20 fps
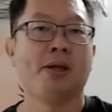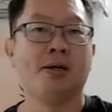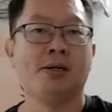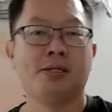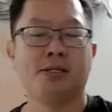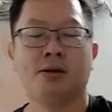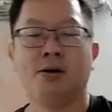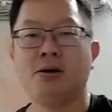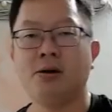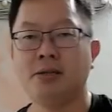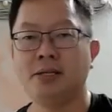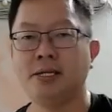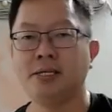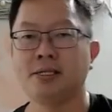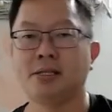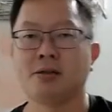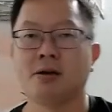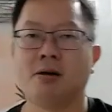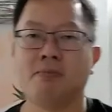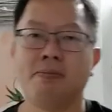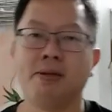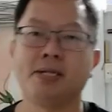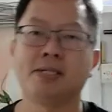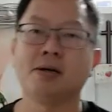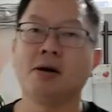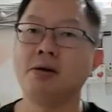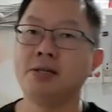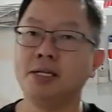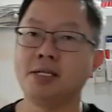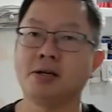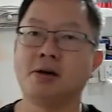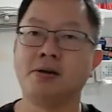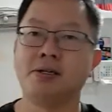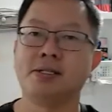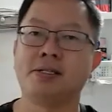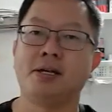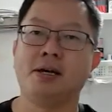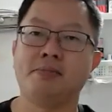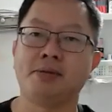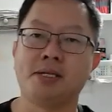So all these topics, all these
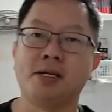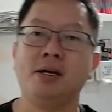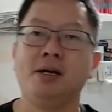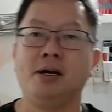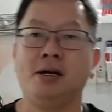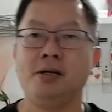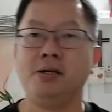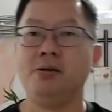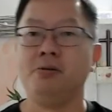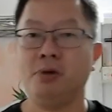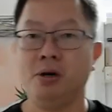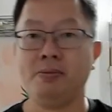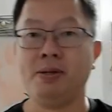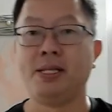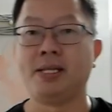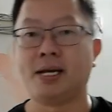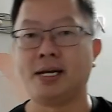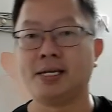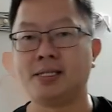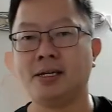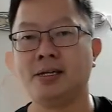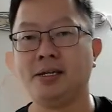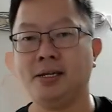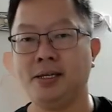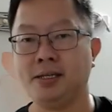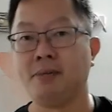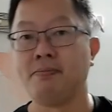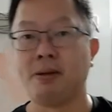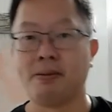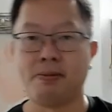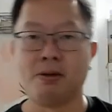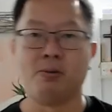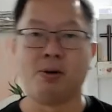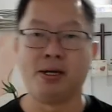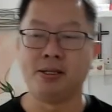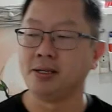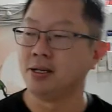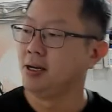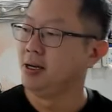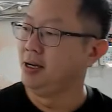concepts, you will be tested in the paper
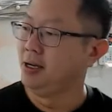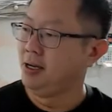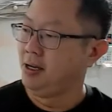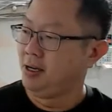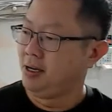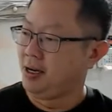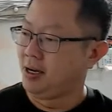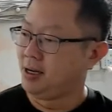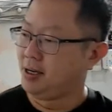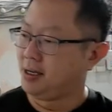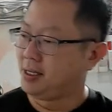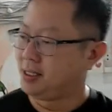1.